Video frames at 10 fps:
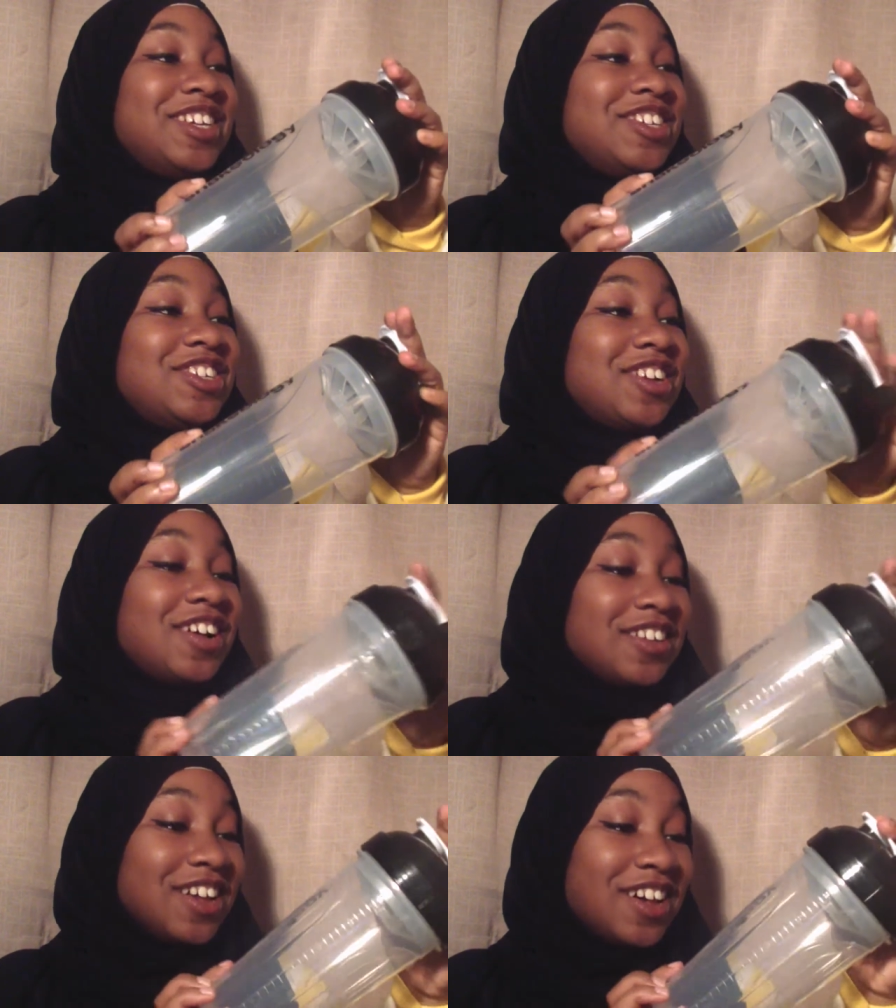
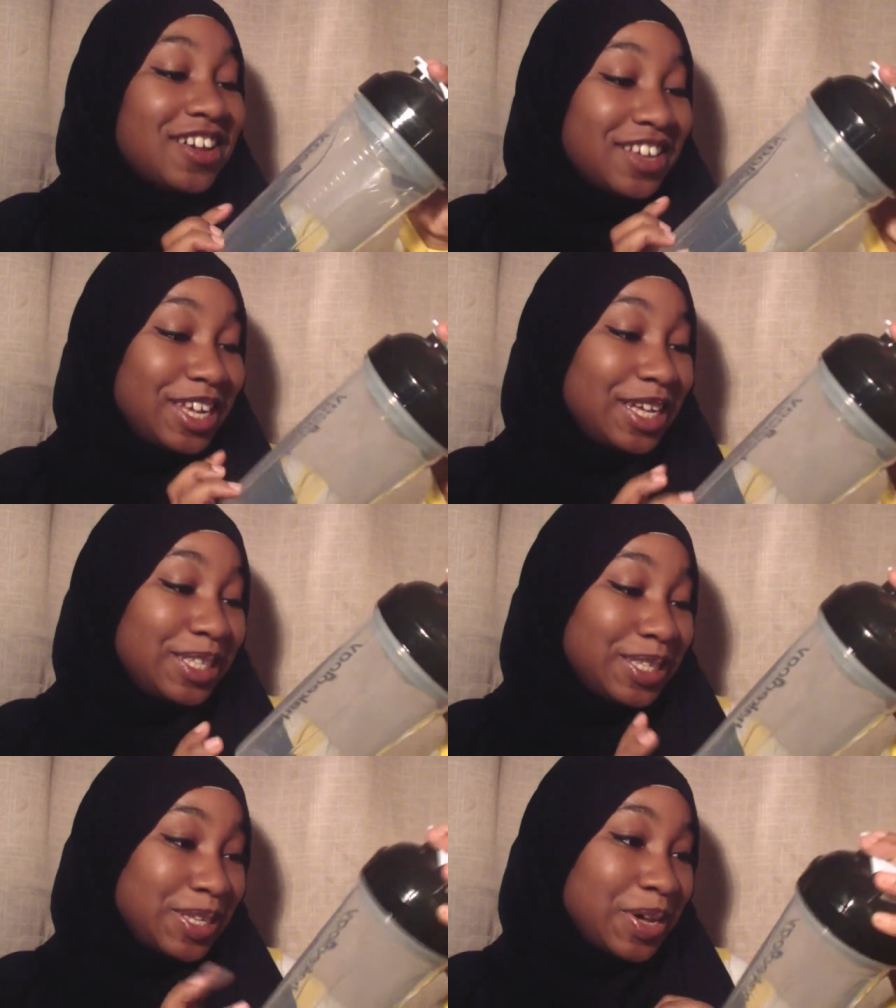Inshallah,
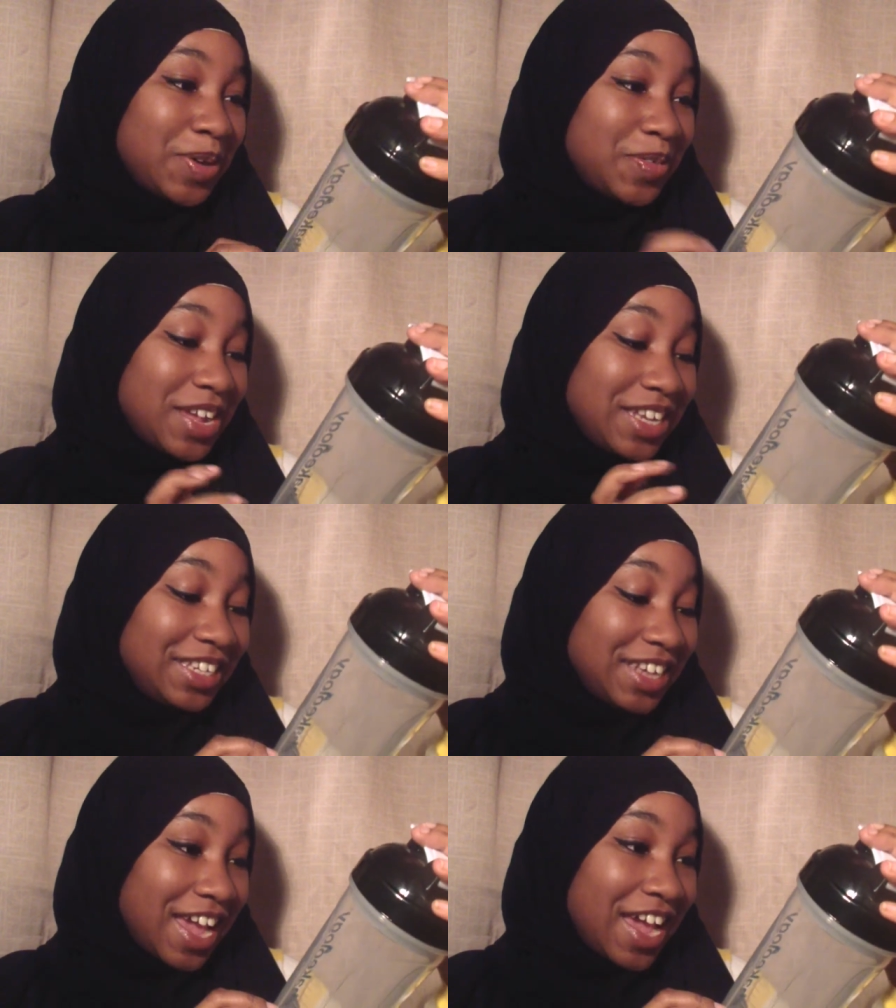it's
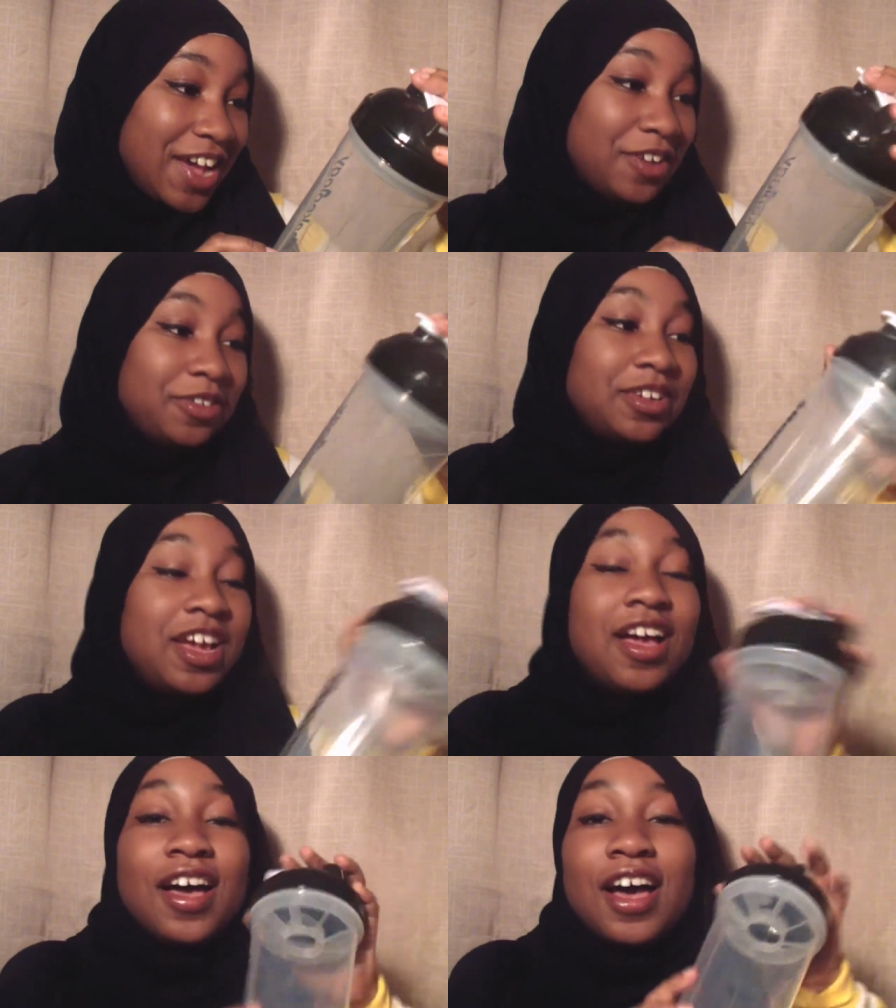going down.